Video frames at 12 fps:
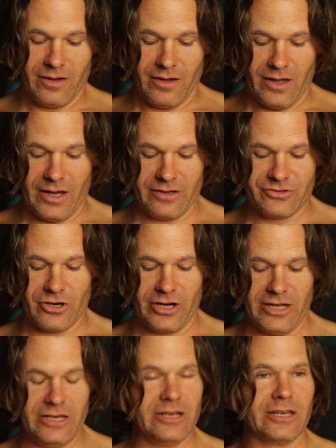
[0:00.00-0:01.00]
and started
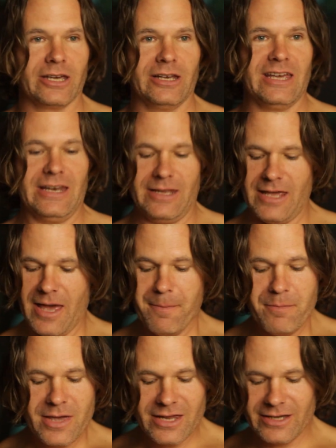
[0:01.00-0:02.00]
eating it. And
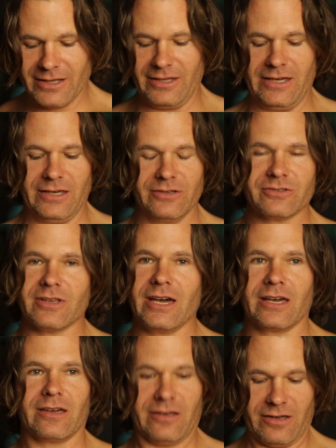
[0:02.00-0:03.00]
immediately, it was
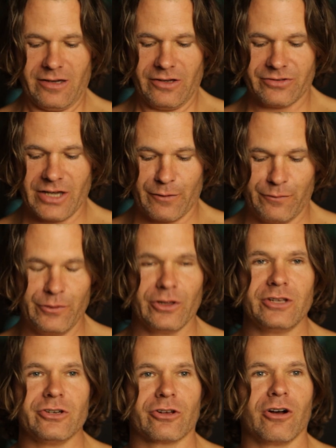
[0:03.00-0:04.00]
like filling
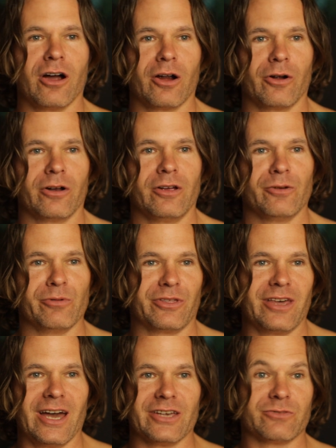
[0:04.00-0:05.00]
your car with
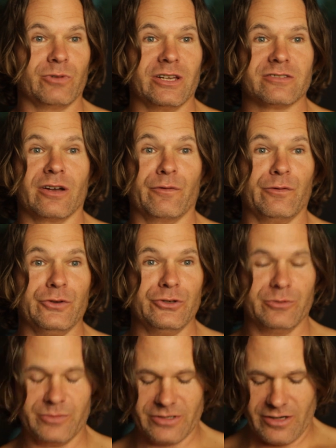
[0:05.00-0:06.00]
gas when it's on
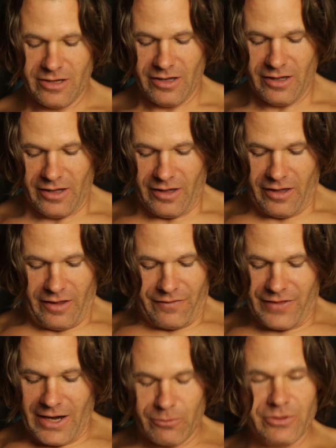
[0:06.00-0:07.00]
fumes.
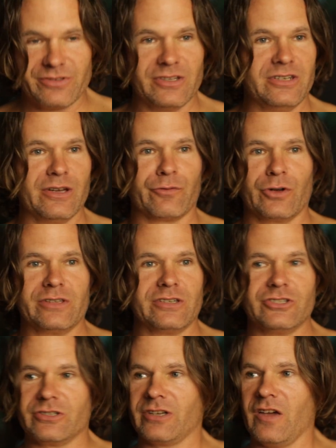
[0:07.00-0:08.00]
That was the difference. It
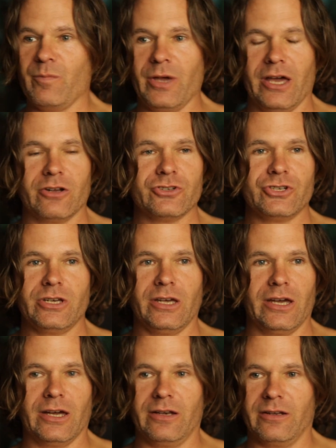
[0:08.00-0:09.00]
just gave me energy,
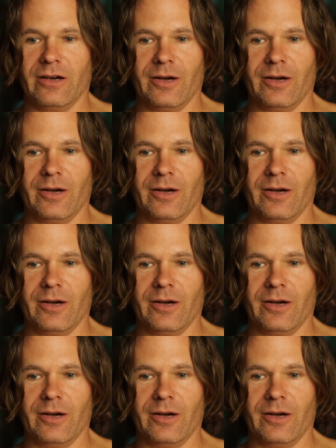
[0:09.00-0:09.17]
and